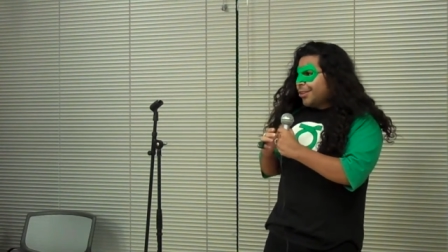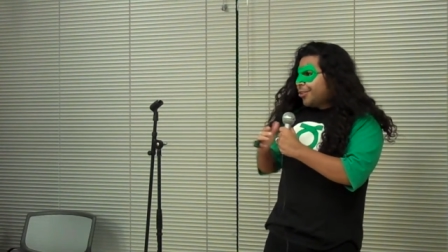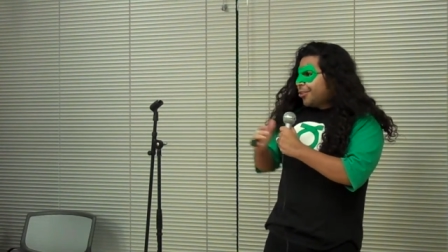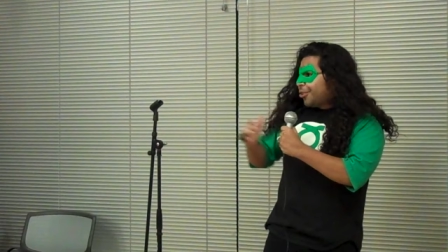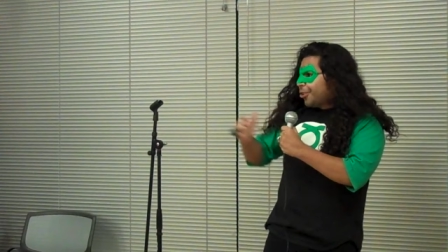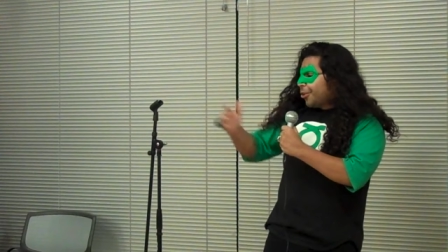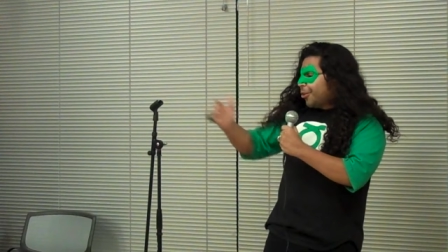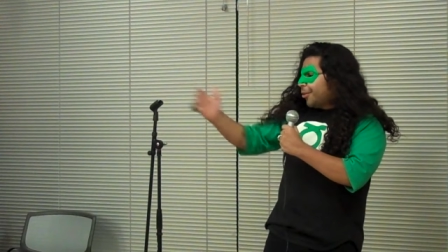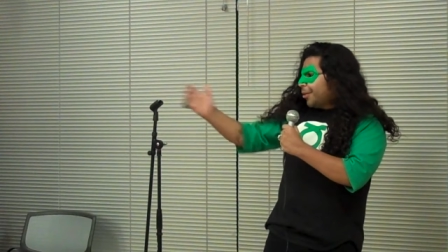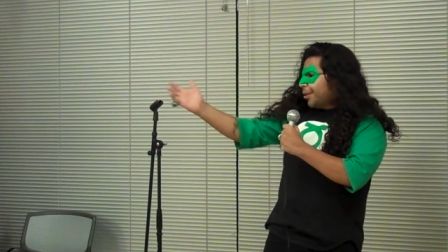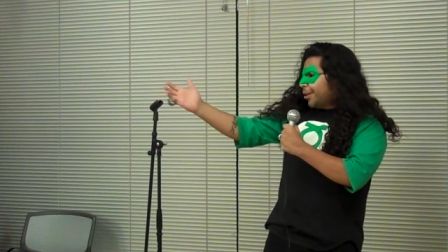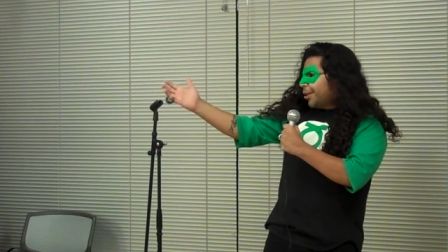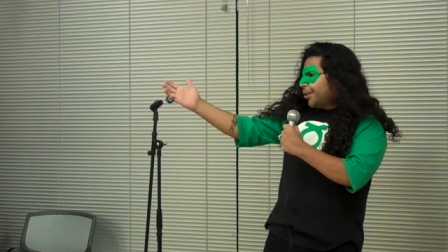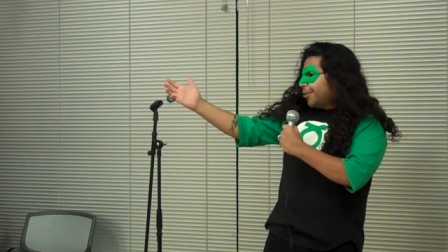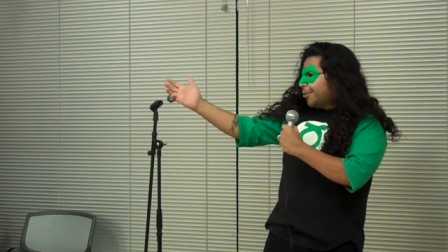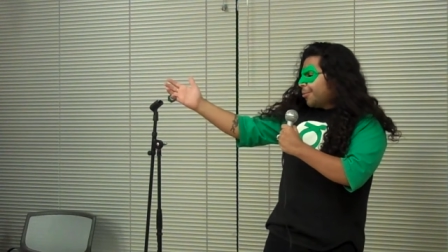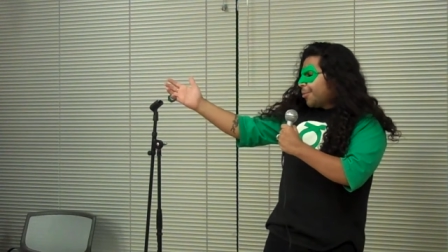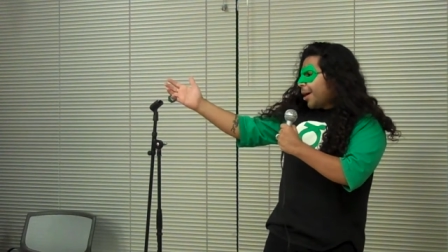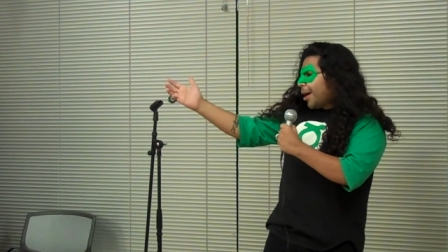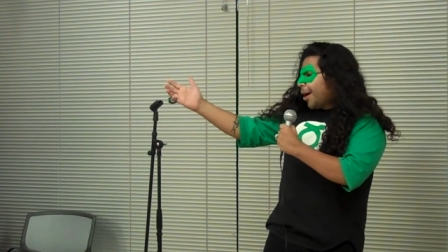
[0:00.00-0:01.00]
So you
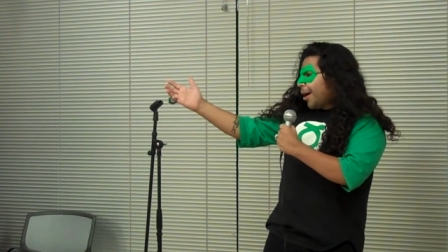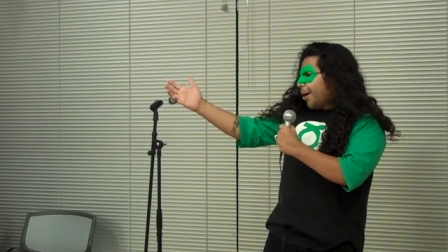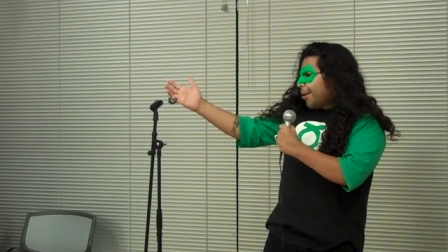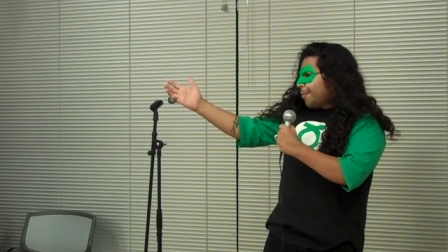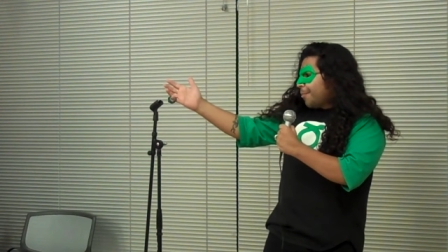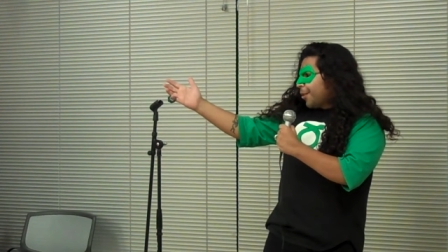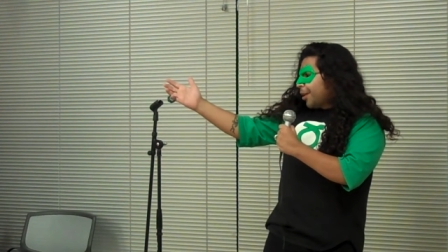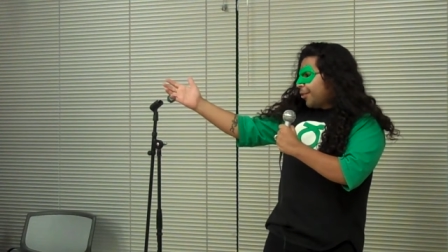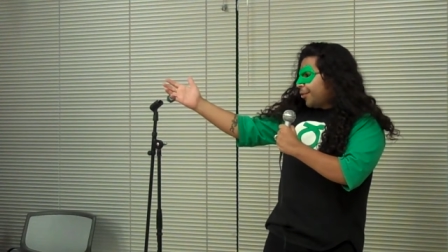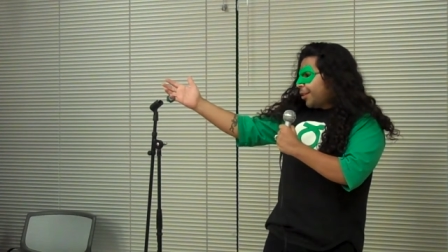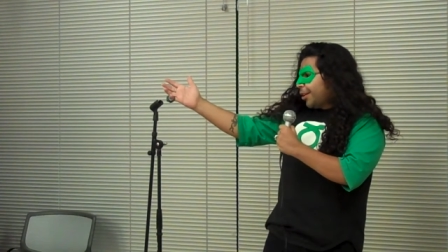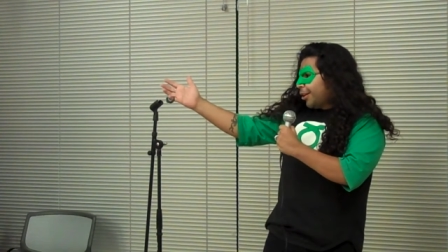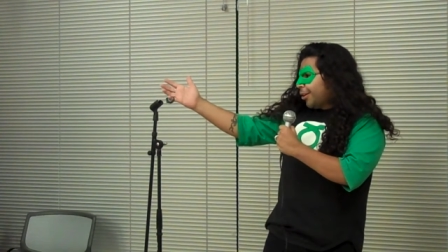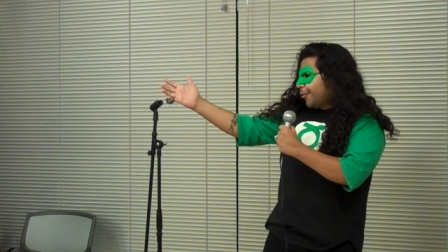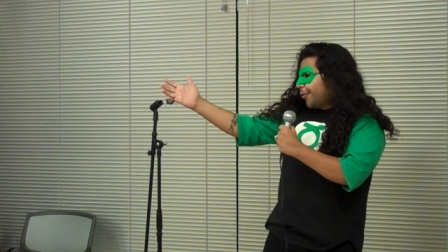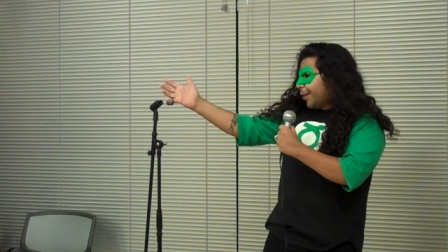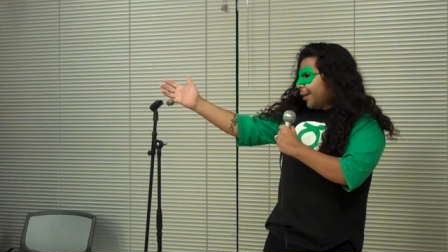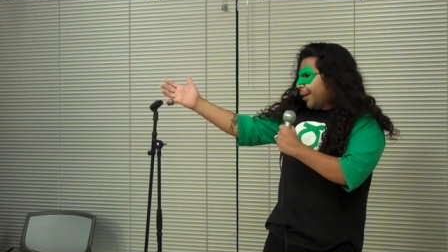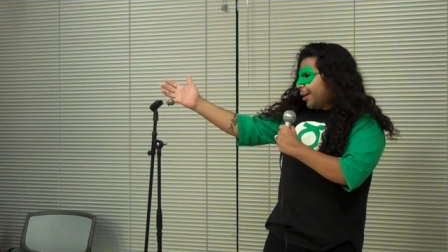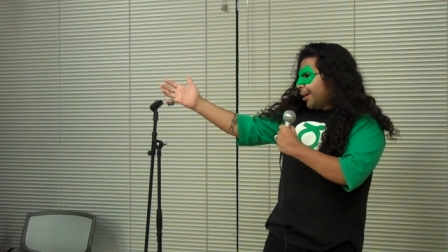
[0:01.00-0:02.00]
know, instead
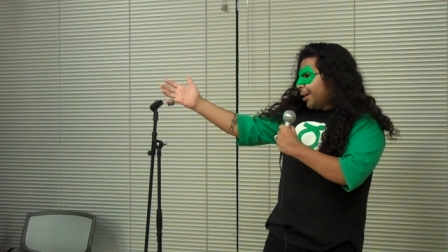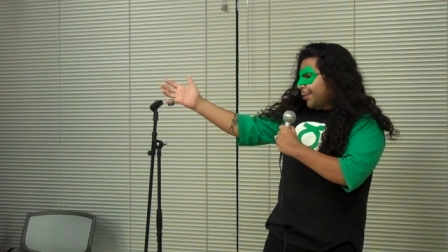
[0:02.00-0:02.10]
of